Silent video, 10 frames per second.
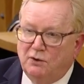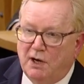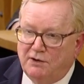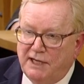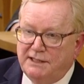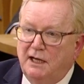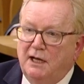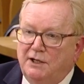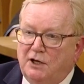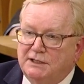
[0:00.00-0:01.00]
who I read
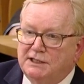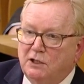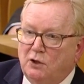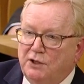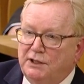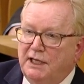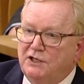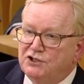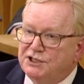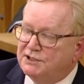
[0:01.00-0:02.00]
an article on in
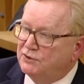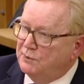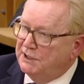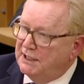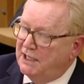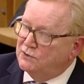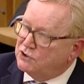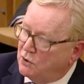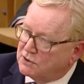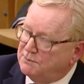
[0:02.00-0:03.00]
Interest at the weekend, who
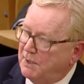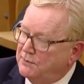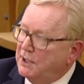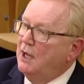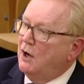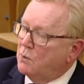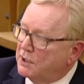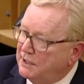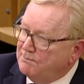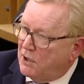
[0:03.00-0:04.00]
talked about a
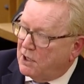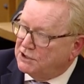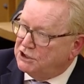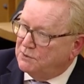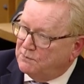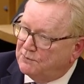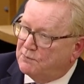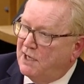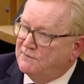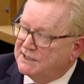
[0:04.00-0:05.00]
working partnership with the
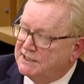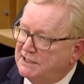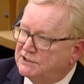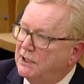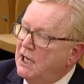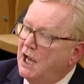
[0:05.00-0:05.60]
private sector,